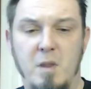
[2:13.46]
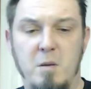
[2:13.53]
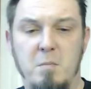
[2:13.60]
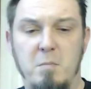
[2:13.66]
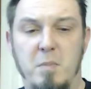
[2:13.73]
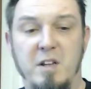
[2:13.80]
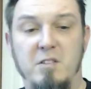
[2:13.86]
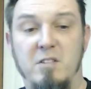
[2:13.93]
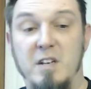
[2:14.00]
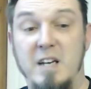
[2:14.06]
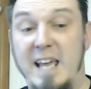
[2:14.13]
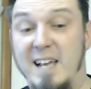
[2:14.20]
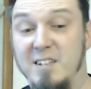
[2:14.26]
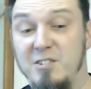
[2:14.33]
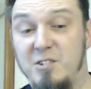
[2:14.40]
But it's
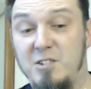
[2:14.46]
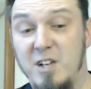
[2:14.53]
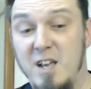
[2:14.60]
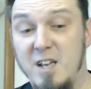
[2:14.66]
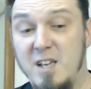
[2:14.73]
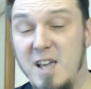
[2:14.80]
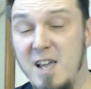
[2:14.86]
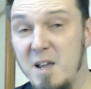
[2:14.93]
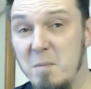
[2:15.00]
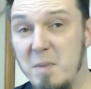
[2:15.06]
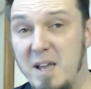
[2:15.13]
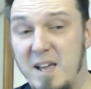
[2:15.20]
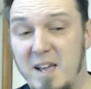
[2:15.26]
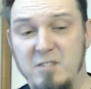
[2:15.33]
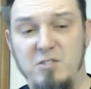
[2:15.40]
an SJ Cam
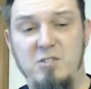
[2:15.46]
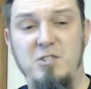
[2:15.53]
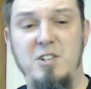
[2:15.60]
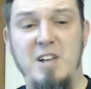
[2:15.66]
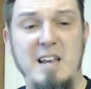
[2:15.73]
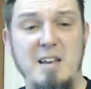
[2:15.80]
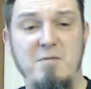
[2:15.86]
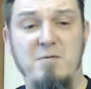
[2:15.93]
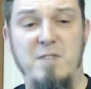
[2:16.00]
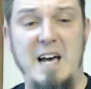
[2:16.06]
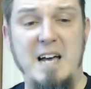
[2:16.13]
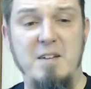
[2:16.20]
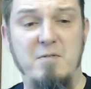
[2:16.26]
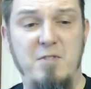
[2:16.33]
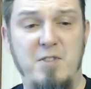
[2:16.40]

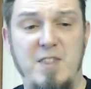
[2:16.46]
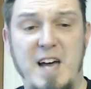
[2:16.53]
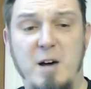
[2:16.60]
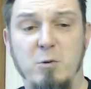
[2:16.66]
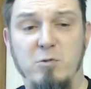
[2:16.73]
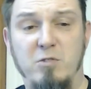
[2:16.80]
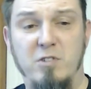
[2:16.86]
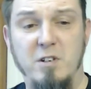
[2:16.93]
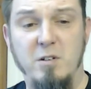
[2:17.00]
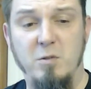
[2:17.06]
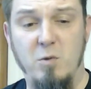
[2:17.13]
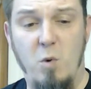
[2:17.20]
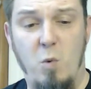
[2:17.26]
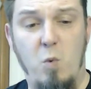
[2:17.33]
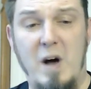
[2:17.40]

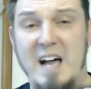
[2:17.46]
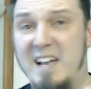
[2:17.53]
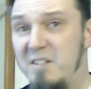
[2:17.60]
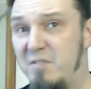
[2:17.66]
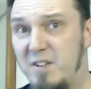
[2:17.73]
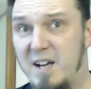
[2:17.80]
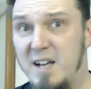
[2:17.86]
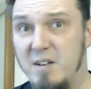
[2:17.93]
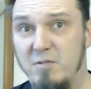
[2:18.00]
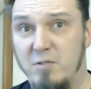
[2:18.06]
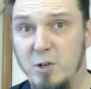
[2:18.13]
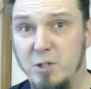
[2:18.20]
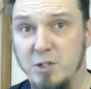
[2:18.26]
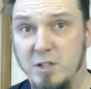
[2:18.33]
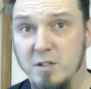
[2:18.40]
SJ5000, the Wi-Fi
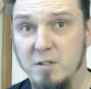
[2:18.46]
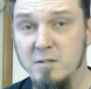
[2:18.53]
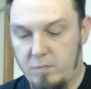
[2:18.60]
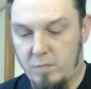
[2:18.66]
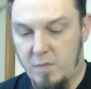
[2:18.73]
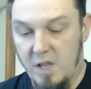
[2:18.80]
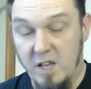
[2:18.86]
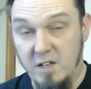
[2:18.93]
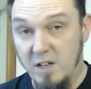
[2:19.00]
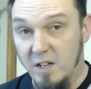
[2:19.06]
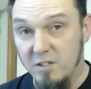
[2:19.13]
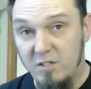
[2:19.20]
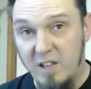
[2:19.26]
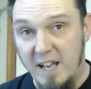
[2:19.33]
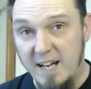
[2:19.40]
version. It
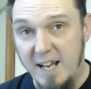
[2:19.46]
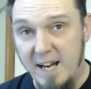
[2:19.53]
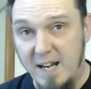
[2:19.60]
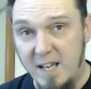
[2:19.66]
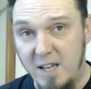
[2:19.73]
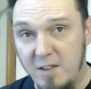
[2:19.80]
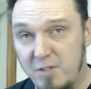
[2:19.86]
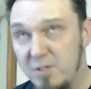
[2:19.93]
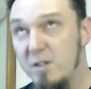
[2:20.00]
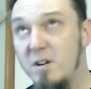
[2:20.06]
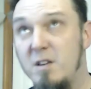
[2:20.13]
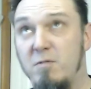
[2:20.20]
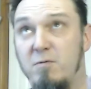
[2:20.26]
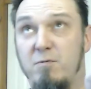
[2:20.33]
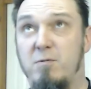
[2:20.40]
does 1080,
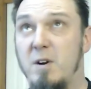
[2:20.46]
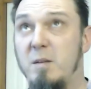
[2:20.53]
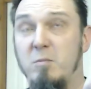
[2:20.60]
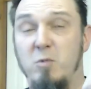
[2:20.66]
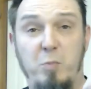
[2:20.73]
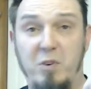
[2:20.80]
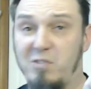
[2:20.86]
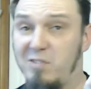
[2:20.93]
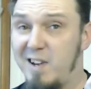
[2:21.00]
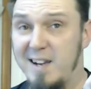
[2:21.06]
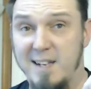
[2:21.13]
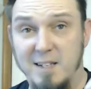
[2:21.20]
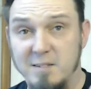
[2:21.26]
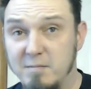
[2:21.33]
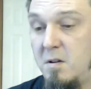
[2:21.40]
30 frames per
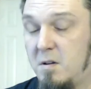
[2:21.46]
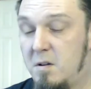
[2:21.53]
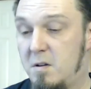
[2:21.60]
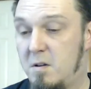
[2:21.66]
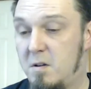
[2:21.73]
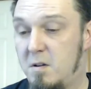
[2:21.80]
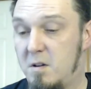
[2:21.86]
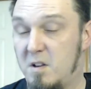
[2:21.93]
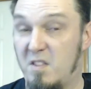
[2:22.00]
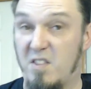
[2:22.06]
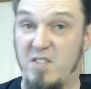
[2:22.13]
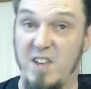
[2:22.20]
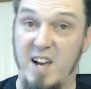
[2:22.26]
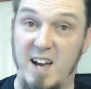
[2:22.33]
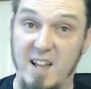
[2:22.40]
second. And
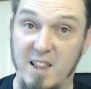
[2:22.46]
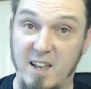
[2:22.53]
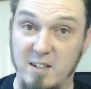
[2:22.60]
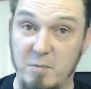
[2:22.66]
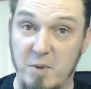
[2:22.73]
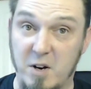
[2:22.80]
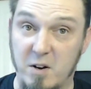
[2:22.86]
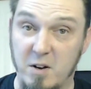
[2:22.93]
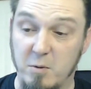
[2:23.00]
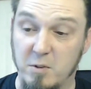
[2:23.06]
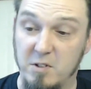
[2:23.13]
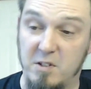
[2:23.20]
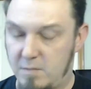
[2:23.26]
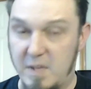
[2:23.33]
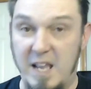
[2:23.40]
the thing I liked about it
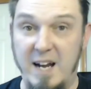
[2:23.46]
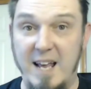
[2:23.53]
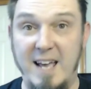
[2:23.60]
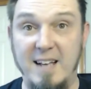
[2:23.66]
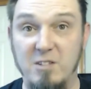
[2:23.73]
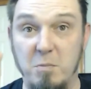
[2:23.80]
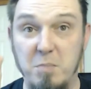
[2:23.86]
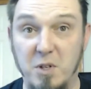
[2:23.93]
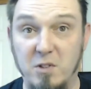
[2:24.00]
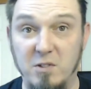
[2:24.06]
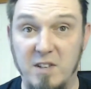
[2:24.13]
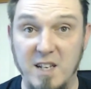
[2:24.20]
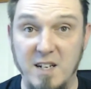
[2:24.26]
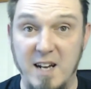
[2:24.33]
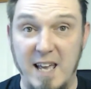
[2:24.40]
was it has a
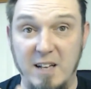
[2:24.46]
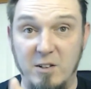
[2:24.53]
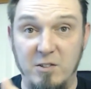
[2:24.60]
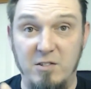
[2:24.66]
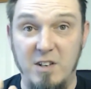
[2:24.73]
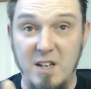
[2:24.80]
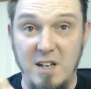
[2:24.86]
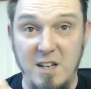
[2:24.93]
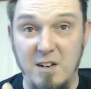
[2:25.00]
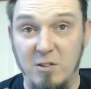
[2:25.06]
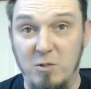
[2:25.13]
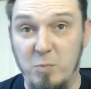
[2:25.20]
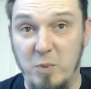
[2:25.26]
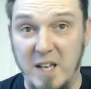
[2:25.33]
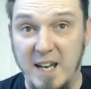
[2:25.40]
built-in LCD
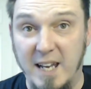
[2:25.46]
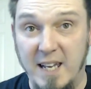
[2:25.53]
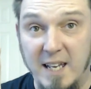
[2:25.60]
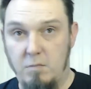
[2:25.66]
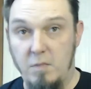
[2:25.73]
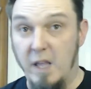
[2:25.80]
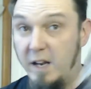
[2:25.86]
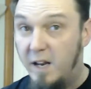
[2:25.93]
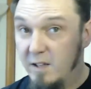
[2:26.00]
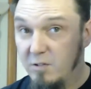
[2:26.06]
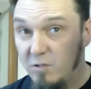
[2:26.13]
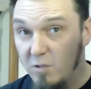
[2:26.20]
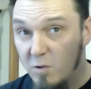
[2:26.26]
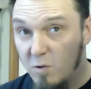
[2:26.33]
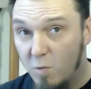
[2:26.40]
display. It
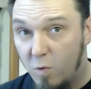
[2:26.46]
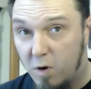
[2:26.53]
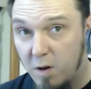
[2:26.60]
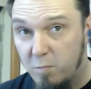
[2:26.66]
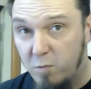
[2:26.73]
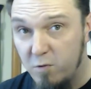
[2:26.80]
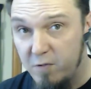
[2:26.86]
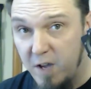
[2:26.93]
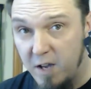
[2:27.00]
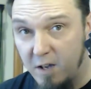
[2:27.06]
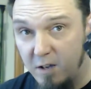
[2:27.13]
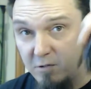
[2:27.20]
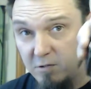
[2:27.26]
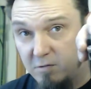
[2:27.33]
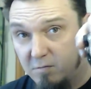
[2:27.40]
has its own waterproof
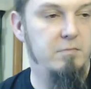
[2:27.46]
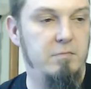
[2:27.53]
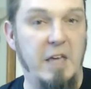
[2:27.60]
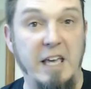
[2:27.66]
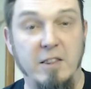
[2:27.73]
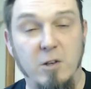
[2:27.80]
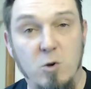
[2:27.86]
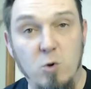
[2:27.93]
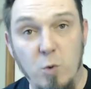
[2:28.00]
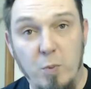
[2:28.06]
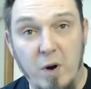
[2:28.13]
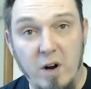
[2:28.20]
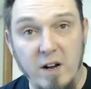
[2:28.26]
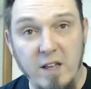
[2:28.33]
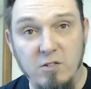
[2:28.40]
case. And the cool
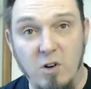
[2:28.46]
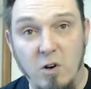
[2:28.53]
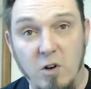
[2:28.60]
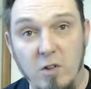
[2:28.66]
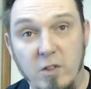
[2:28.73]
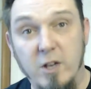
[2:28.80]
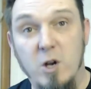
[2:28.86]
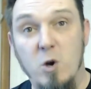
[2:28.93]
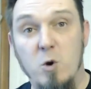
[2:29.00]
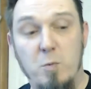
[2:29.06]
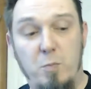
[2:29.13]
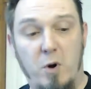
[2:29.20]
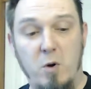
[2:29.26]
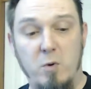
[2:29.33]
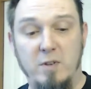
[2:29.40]
part is all the
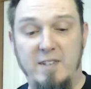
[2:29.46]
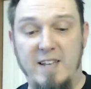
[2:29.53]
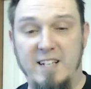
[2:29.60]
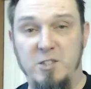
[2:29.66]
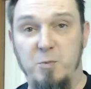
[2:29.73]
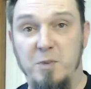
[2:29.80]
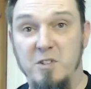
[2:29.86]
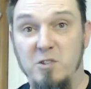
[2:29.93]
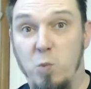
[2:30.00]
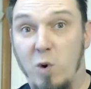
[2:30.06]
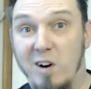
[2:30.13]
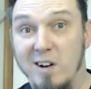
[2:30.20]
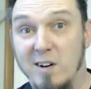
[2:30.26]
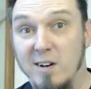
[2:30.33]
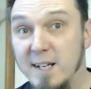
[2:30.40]
GoPro attachments work on